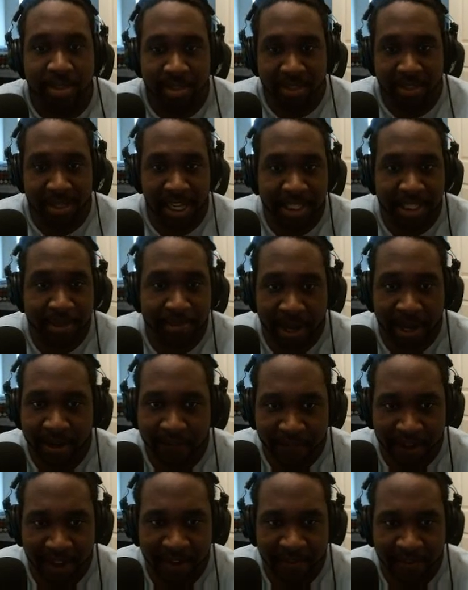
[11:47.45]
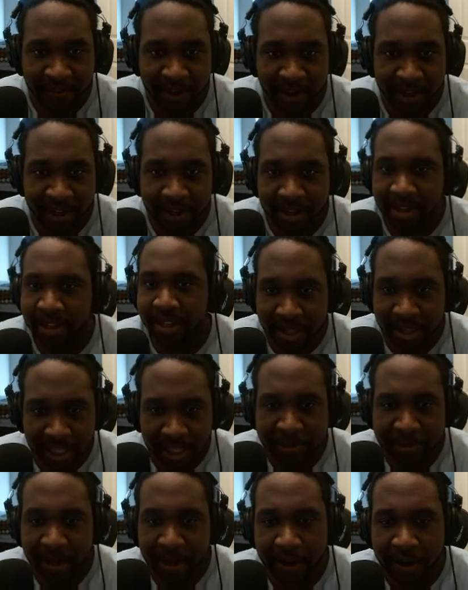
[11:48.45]
Get Spotify free.
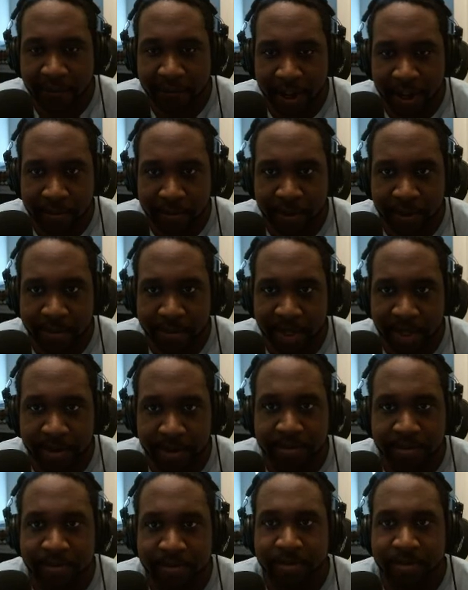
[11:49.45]
Get Spotify premium.